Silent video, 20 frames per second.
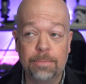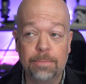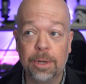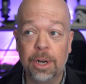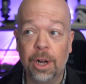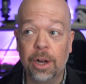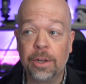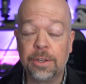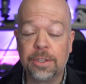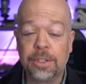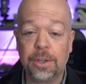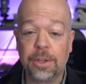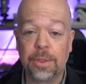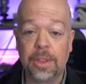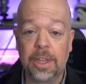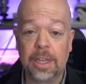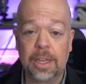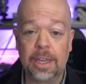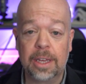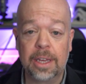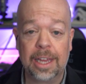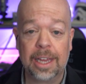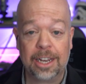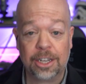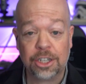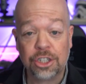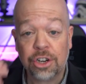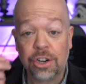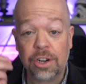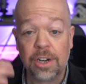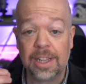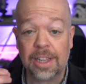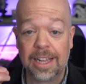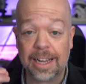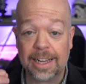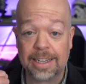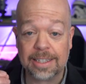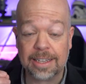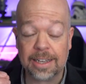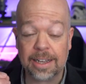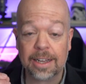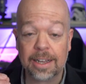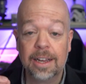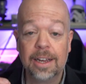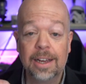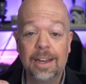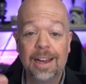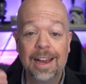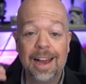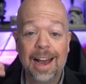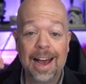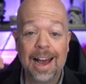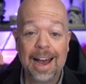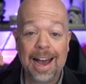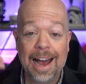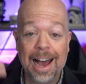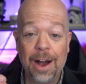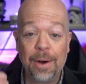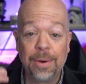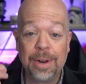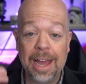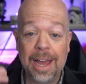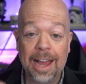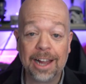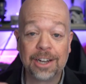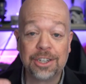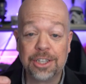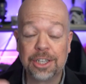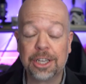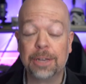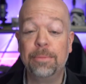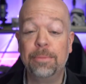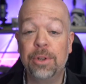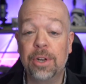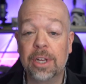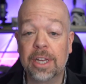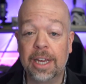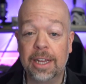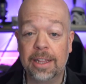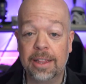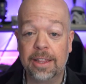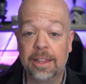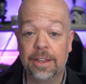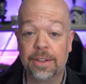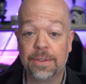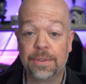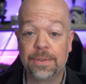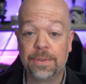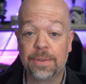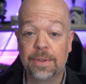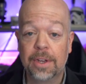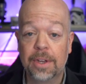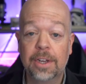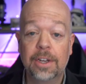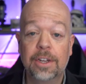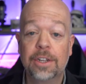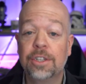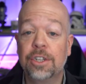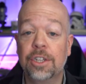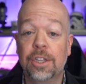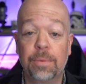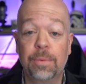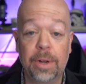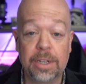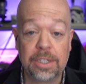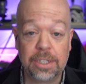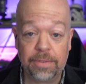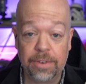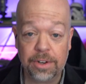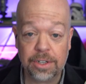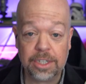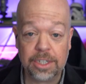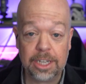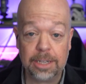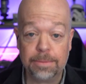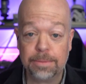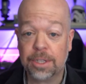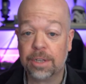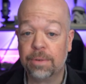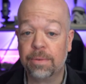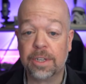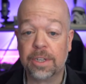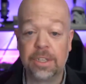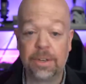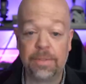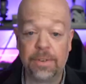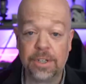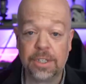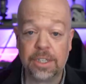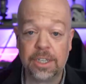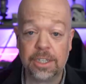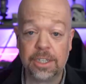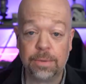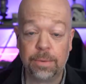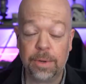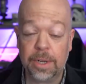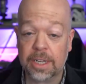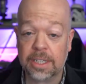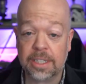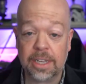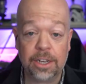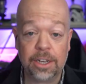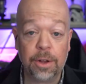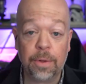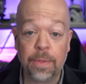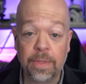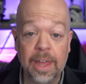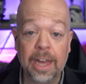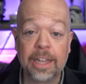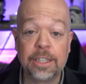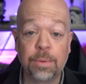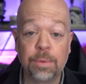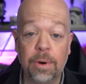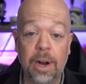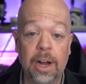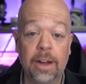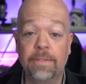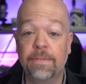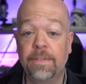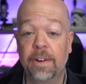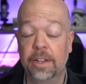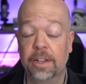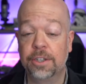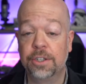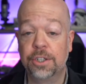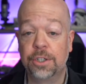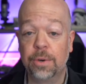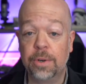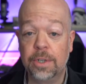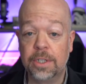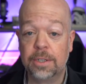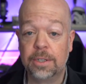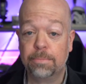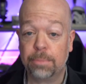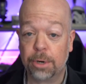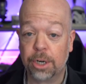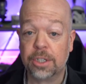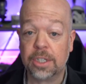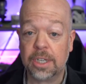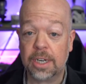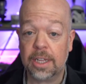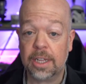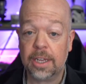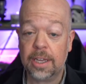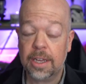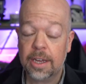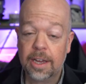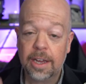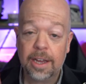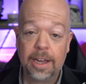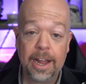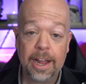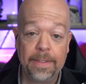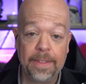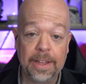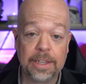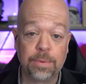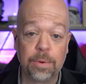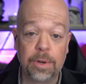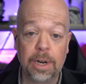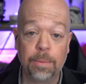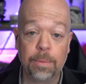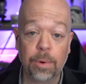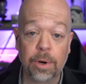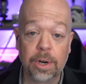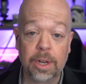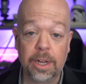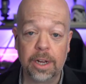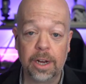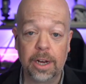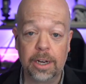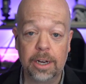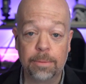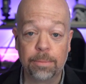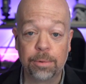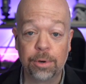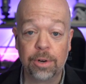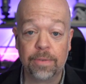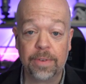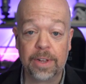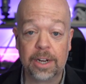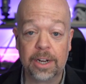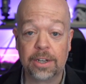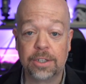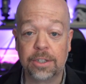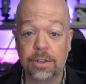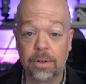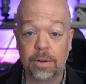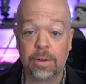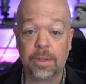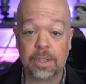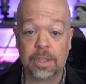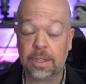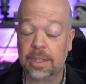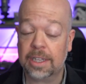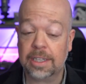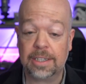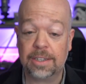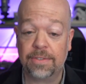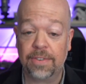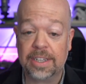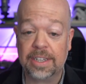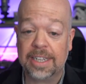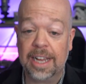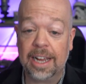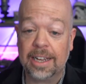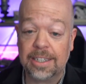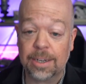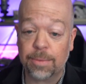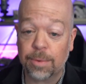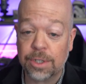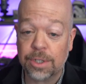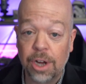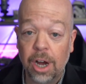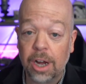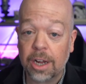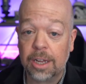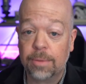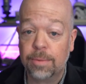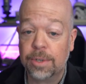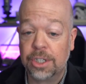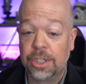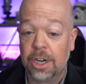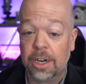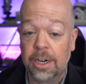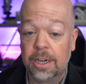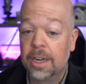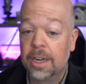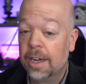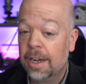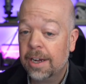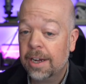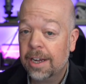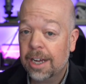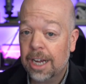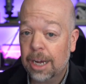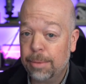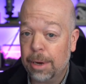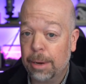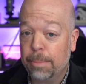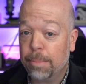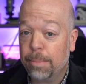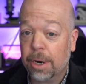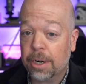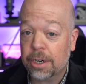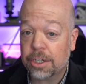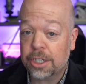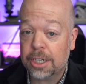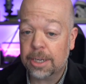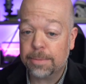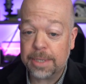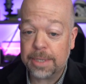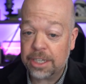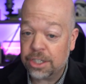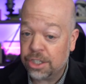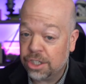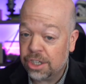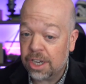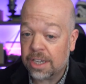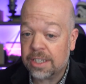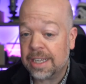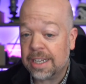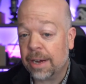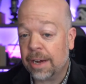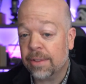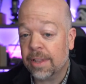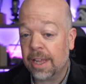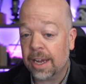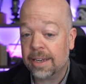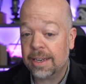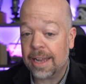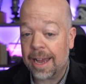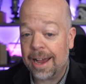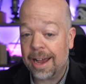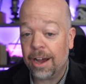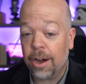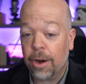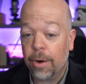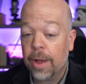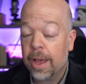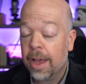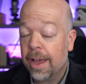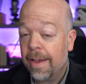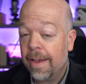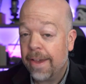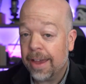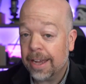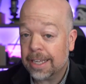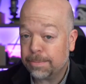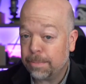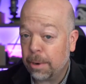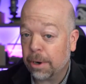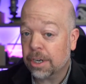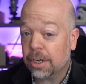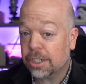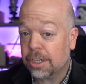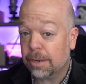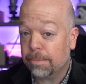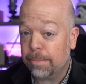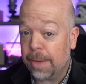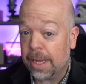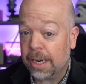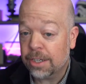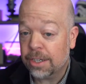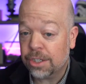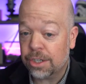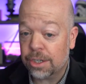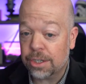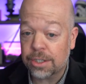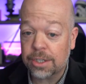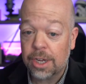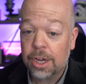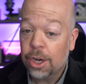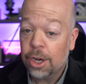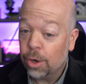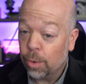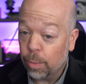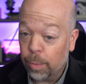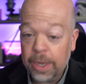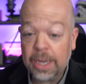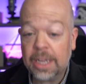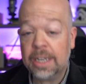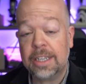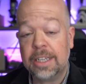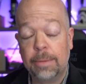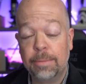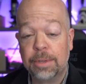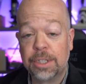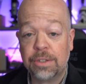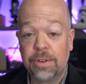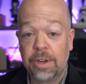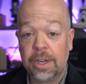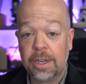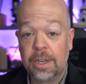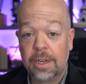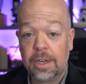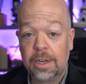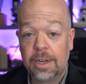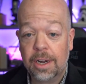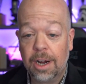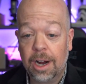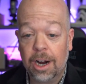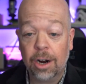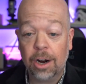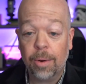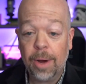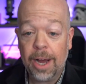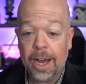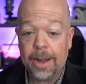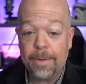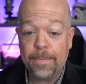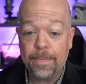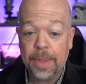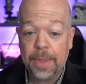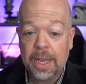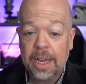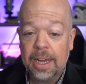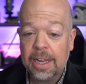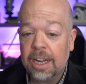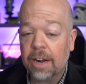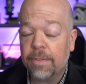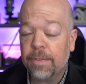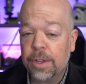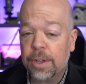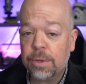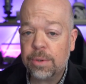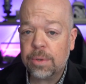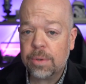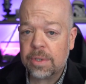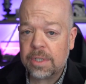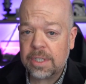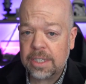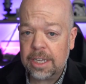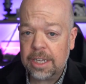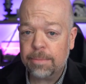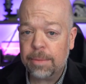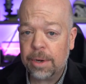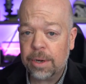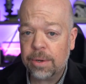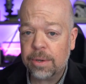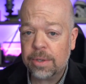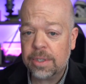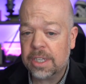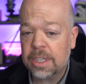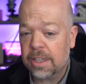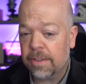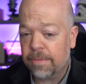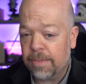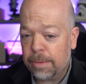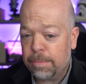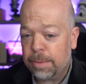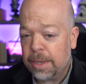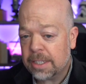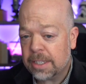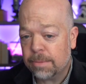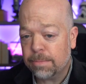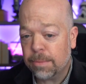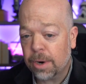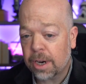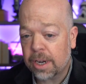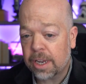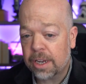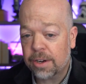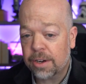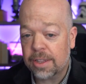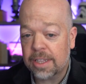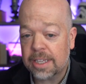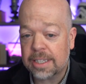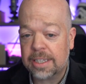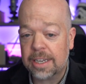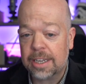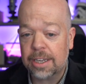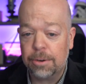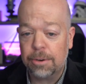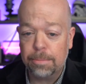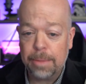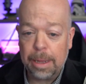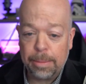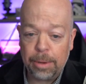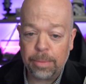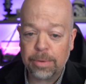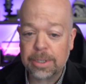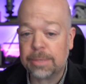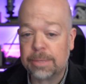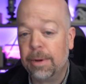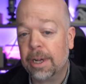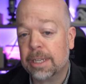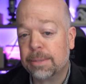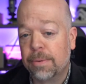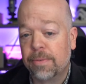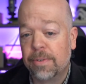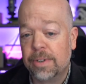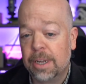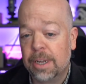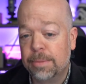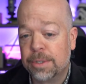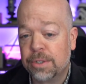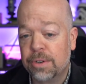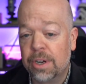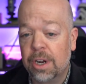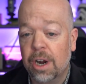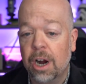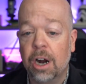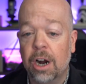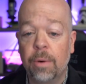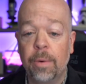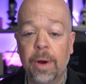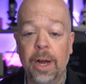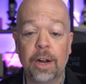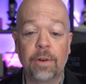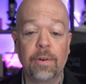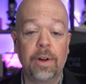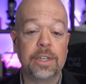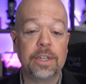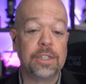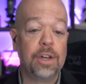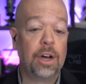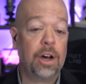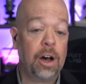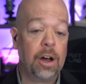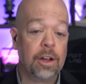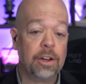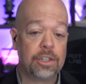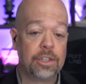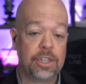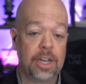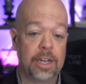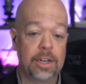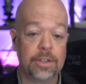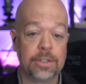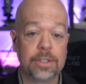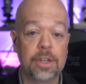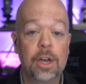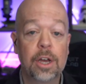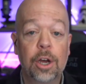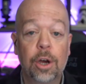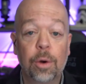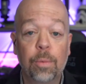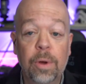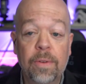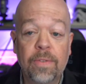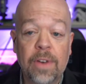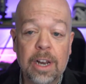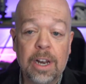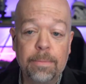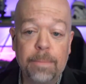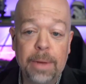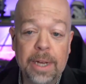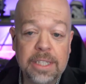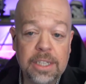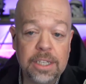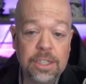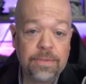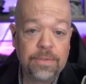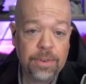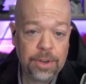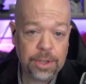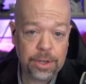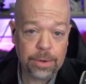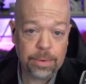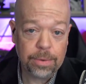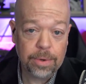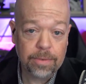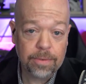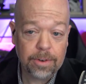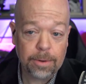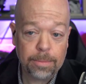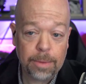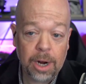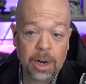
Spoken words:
also thinking and internalizing how to actually communicate this to the rest of your teams, to the rest of your C-suite, because I know that's where I've fallen short personally, and that's what I'm working on improving here. So this is fantastic. We're talking with Jared about partnerships, and he just outlined how, as partnership managers, we can demonstrate ROI. Now, for you CMOs and the VPs of marketing who are listening and who may be responsible for demonstrating ROI across all your channels, we've got a message for you from our